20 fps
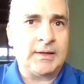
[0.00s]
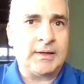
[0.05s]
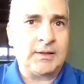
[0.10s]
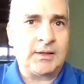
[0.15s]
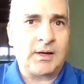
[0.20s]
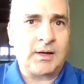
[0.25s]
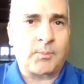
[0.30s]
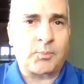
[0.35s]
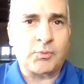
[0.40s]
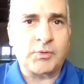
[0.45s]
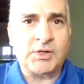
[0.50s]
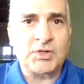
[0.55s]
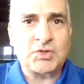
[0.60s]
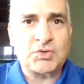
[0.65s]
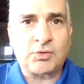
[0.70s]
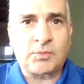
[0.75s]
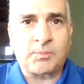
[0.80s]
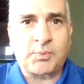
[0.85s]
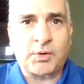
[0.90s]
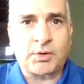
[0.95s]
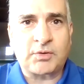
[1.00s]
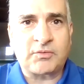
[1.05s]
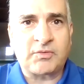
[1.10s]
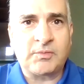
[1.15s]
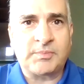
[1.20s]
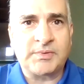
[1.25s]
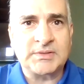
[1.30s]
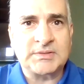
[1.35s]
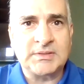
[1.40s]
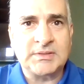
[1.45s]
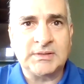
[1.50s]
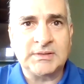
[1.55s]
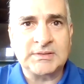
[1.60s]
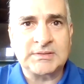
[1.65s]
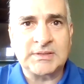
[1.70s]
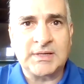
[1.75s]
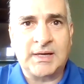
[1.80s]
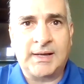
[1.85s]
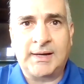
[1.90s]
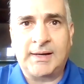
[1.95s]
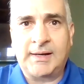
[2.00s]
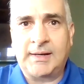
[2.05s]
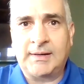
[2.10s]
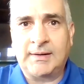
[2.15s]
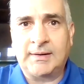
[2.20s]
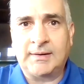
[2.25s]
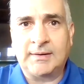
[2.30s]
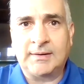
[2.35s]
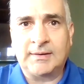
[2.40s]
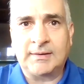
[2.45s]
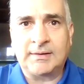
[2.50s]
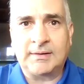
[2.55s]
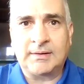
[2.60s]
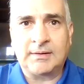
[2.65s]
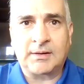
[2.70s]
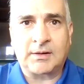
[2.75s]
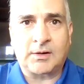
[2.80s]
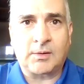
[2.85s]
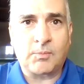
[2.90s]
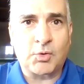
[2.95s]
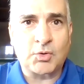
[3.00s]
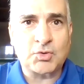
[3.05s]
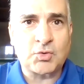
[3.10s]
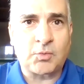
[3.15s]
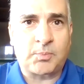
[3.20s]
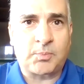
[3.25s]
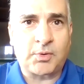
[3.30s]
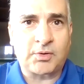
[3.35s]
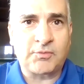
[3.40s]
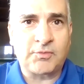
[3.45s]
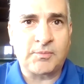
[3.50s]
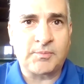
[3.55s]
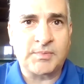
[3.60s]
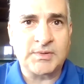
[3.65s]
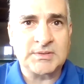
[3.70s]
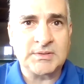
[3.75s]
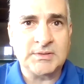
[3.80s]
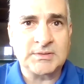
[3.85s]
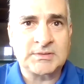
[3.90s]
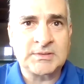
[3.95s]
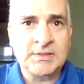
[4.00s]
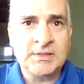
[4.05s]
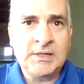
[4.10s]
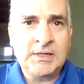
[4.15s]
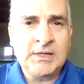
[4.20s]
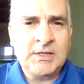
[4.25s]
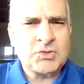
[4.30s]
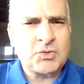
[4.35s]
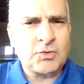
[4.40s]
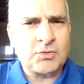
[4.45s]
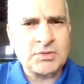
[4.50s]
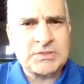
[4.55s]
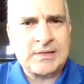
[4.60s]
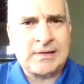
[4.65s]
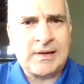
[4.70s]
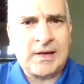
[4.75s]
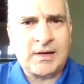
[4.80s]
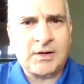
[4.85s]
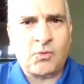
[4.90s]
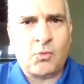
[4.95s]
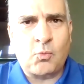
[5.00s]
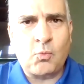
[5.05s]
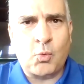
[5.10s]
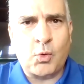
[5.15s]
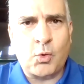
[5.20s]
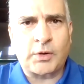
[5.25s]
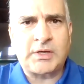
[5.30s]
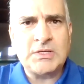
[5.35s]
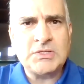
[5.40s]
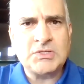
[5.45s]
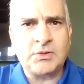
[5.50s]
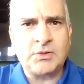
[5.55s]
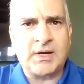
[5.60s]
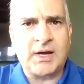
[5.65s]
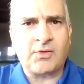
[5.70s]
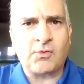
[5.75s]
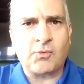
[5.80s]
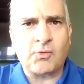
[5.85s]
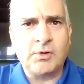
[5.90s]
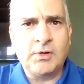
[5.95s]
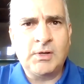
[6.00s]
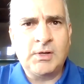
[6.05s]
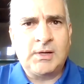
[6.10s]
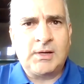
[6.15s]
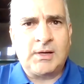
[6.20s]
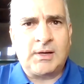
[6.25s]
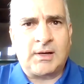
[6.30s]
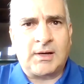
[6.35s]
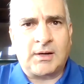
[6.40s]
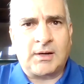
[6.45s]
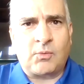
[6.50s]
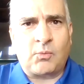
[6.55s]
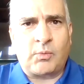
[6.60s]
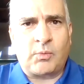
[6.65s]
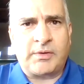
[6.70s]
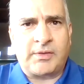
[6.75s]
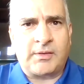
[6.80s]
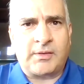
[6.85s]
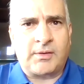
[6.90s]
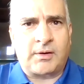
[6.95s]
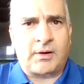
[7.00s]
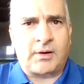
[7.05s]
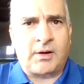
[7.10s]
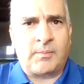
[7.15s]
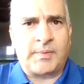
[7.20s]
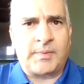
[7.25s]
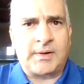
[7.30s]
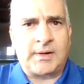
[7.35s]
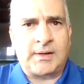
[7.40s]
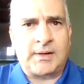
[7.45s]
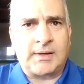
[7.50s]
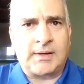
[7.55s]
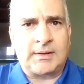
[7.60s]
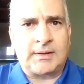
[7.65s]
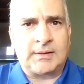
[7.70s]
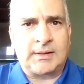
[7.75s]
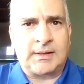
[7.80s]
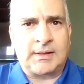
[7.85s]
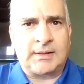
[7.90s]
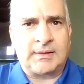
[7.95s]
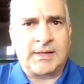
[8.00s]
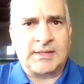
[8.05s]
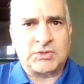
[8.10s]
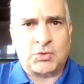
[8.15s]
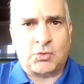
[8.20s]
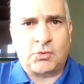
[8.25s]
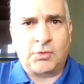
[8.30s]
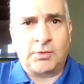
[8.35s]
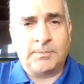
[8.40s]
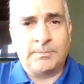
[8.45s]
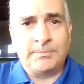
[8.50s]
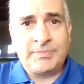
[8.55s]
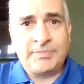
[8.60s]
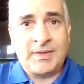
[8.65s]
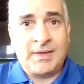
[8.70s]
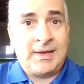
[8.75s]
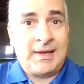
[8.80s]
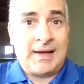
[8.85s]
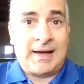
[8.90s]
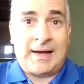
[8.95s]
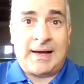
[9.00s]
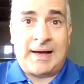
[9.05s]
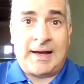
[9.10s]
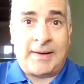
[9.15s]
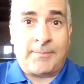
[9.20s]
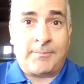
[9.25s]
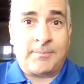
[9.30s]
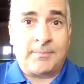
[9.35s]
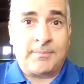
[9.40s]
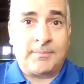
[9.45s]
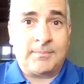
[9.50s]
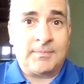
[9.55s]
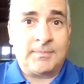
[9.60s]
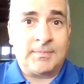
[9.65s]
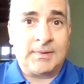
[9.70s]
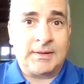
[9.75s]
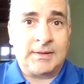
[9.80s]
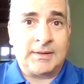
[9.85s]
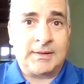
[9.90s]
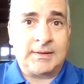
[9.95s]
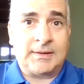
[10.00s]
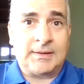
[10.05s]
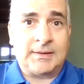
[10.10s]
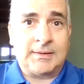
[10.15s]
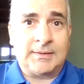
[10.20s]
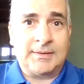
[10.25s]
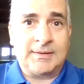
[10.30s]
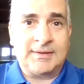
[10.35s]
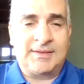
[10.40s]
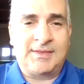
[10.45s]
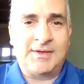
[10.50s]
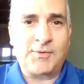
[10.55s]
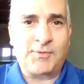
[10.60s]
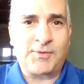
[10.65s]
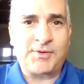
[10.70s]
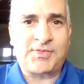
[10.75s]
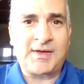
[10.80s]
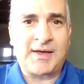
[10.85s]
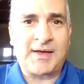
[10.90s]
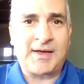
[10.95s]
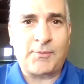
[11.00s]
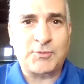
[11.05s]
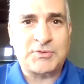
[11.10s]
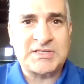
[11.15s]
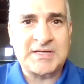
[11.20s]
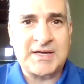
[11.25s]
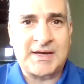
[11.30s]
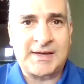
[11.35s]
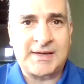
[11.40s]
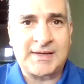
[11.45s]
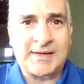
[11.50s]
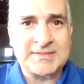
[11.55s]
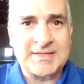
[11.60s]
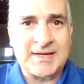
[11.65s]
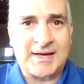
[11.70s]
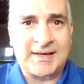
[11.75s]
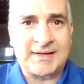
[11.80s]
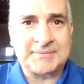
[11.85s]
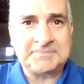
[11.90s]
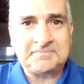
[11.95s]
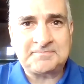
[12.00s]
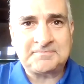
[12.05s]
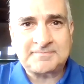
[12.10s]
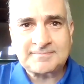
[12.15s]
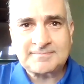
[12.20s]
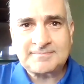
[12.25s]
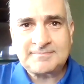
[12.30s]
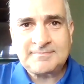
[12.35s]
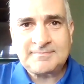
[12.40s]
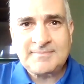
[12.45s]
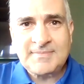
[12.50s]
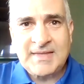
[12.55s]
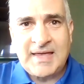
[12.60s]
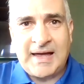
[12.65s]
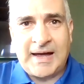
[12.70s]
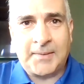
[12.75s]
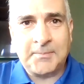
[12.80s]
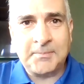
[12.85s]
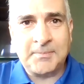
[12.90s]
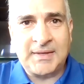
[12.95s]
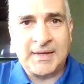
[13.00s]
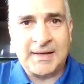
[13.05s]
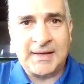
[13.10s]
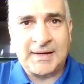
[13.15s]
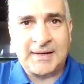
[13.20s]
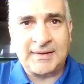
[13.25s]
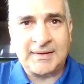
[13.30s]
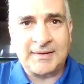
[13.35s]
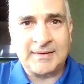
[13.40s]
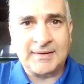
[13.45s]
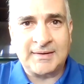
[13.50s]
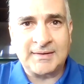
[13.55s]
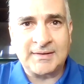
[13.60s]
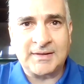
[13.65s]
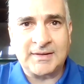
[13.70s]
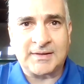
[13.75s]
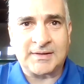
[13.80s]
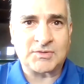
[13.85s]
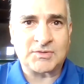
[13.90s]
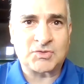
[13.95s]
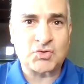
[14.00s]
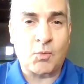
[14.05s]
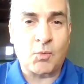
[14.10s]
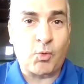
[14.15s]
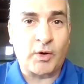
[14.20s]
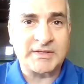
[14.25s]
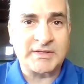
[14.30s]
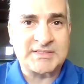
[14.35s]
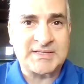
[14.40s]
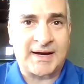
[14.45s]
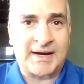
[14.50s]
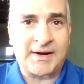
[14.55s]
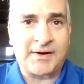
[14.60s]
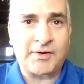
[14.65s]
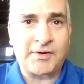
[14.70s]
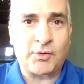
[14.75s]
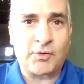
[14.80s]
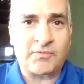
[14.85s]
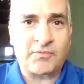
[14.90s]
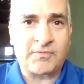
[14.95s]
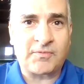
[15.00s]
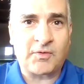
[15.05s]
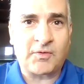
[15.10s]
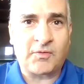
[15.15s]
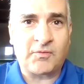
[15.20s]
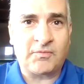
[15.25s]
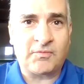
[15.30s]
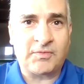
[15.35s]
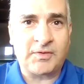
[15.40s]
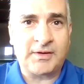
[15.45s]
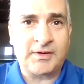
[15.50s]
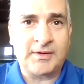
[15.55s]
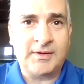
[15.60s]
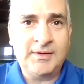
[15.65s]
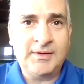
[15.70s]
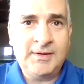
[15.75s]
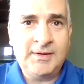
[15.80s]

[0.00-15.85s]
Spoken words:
in the operational part of the business and in the commercial part of the business. So there's a lot of working together within our company, and that's good. The only thing I would say is that I'm getting somewhat tired of the